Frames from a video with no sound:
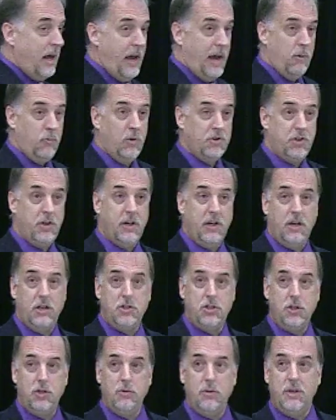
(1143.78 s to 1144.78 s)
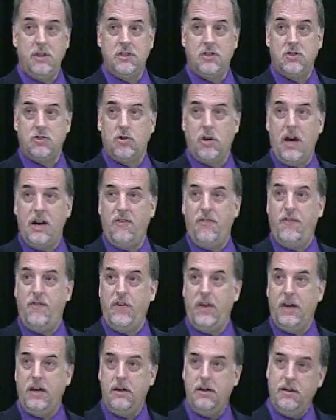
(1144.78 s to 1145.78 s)
And what they're going to do is try to
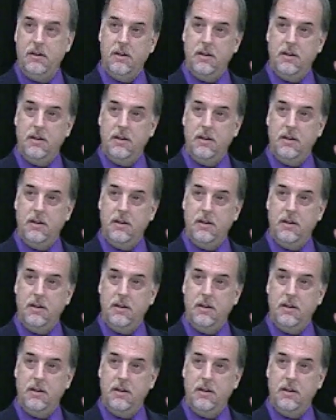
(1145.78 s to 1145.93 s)
fit